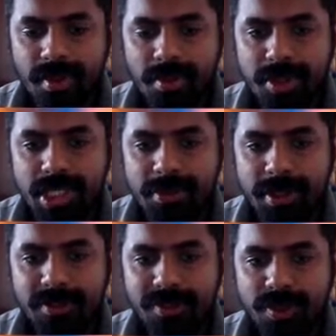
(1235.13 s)
bishop
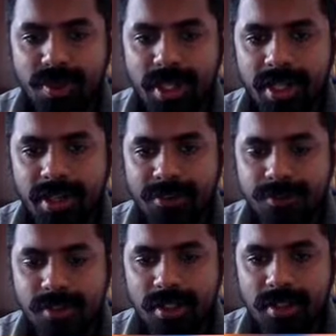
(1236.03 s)
f2, king
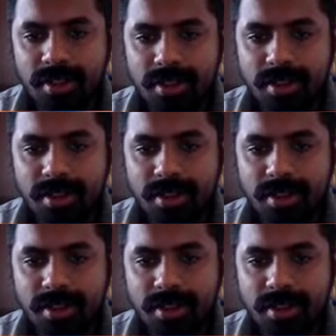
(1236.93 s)
f1.